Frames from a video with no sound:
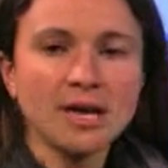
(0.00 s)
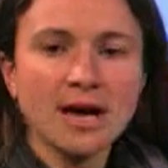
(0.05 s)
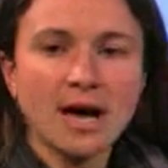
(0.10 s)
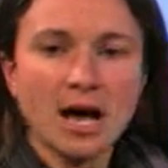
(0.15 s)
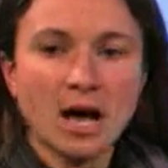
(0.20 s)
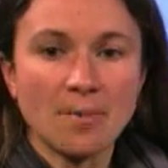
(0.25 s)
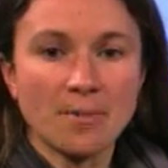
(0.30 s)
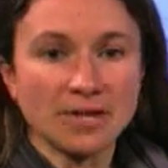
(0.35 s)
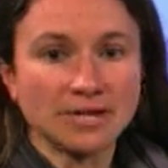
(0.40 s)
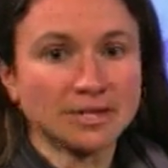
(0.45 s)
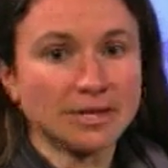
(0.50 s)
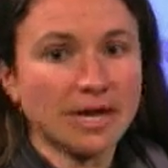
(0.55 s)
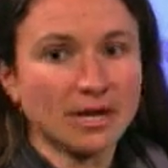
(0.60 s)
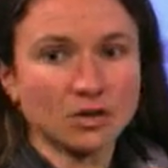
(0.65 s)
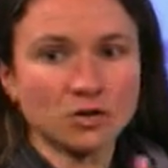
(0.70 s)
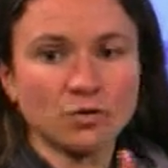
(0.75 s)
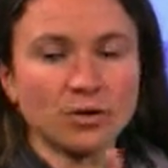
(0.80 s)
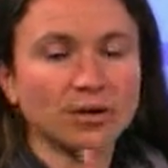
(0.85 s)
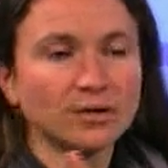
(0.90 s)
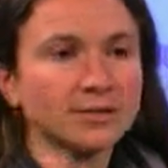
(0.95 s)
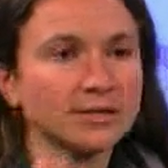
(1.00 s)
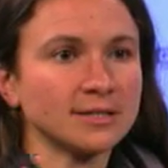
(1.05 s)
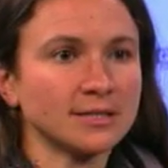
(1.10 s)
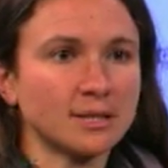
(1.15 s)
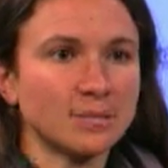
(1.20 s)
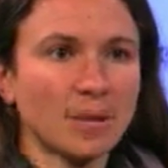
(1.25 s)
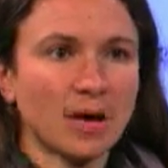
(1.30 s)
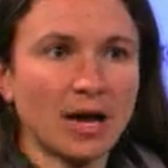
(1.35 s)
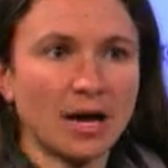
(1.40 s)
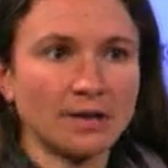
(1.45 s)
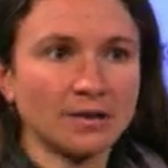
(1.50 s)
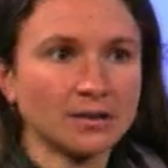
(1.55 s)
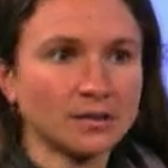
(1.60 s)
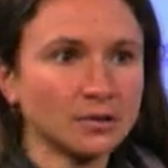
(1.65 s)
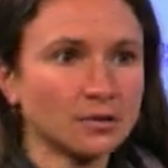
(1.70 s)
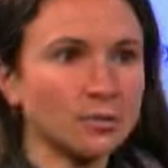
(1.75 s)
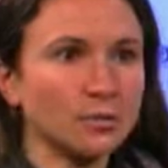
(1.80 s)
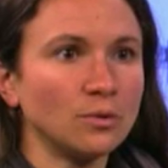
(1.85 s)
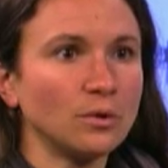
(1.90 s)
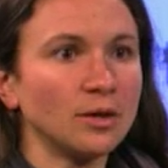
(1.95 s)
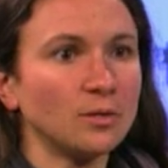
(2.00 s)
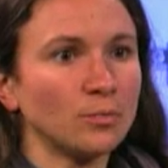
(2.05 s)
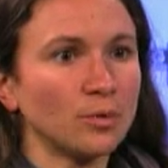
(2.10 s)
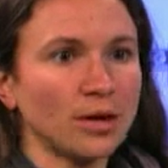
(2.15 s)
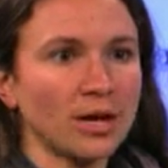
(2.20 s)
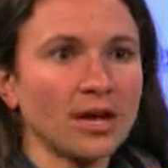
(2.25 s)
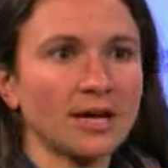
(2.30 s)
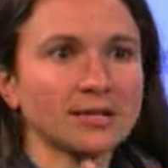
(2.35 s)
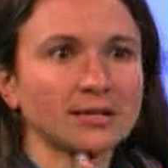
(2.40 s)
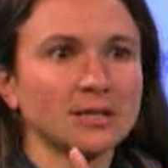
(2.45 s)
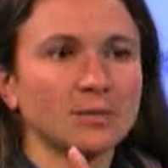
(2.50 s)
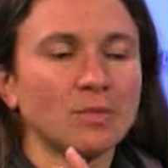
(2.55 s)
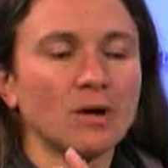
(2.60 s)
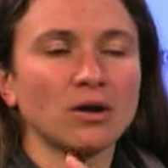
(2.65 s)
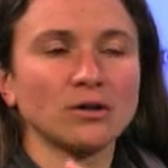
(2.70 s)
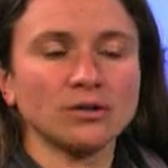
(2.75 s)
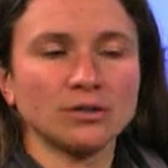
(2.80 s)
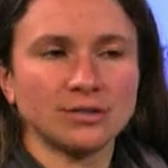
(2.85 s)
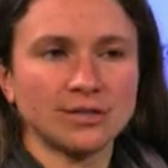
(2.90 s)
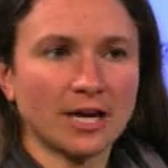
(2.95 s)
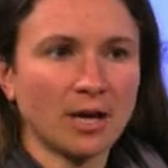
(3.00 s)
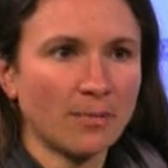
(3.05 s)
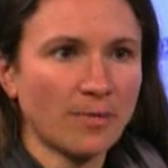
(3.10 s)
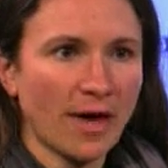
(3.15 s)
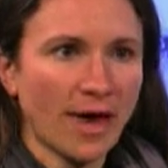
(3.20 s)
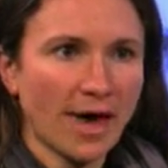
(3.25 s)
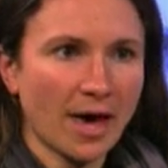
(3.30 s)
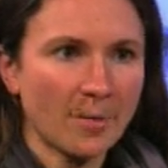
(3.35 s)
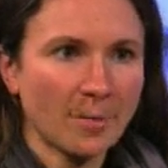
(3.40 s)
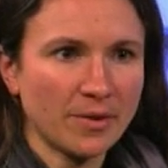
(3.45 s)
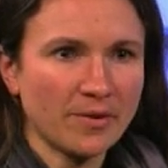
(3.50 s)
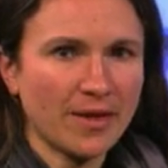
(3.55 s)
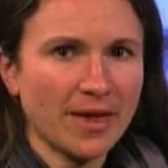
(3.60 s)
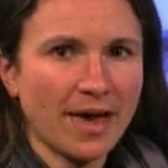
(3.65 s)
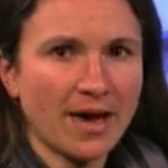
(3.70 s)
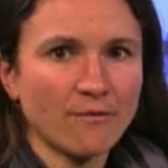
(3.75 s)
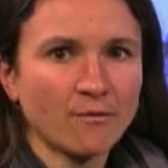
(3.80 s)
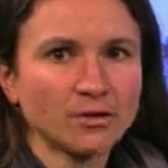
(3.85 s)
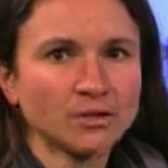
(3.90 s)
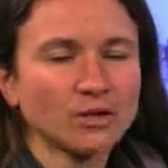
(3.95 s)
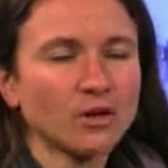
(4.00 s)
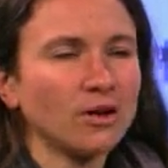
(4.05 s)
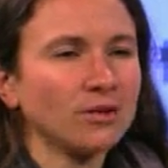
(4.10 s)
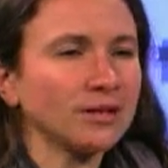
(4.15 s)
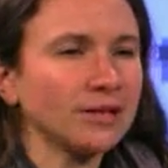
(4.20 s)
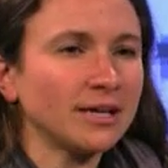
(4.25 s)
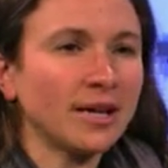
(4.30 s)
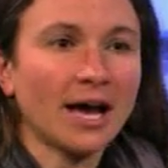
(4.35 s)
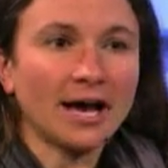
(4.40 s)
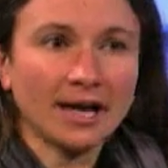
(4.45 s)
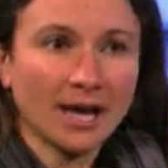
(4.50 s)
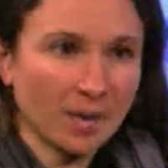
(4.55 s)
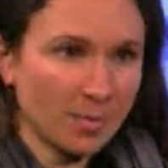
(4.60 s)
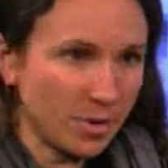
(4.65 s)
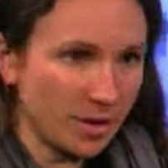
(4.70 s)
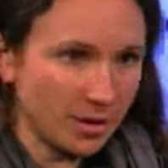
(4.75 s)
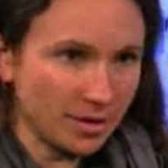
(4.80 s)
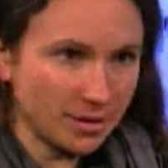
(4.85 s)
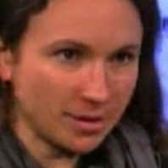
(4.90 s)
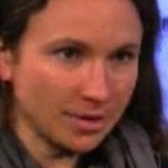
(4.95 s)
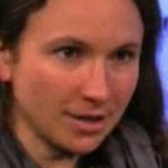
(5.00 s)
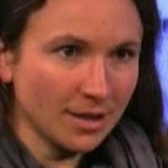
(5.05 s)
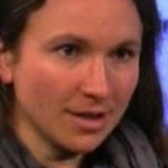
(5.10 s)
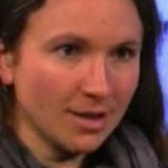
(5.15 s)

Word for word: Um, it's that trail system behind the school and bringing on some partners to help that happen. They have what's called a Gaga pit